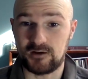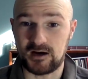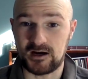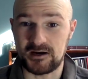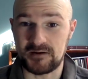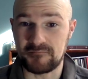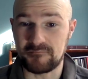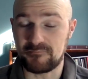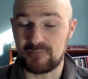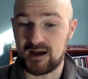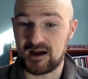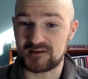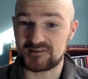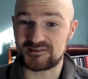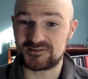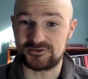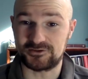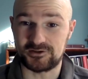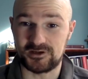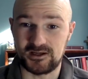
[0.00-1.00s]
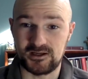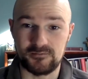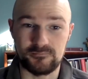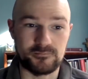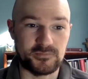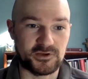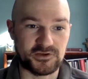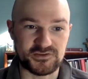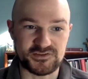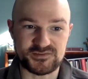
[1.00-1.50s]
I'm pastor at
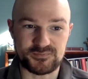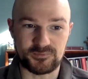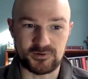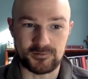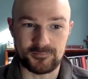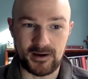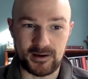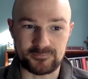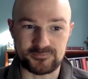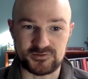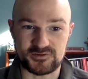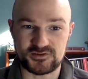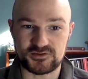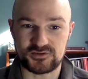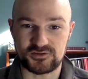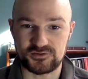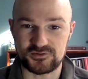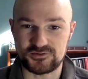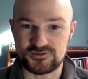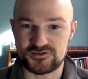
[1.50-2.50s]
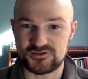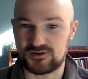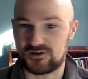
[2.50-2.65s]
Middlesbrough Baptist Church,